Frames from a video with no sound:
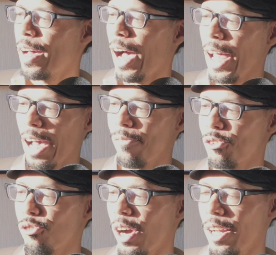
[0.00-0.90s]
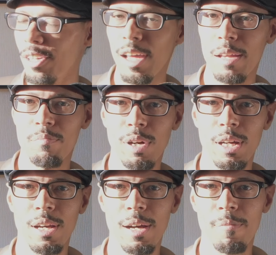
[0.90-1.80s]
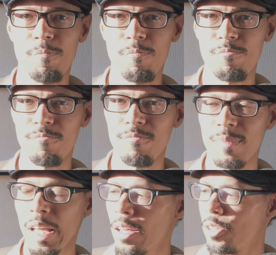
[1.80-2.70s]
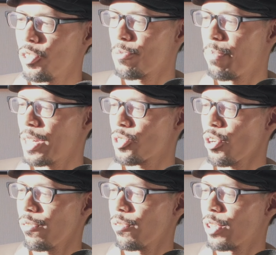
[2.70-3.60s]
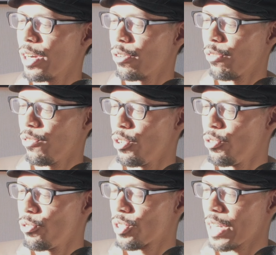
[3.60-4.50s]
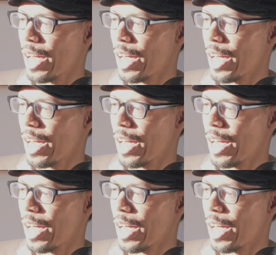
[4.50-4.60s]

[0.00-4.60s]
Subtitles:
I haven't tried it yet, but just based off of their reviews,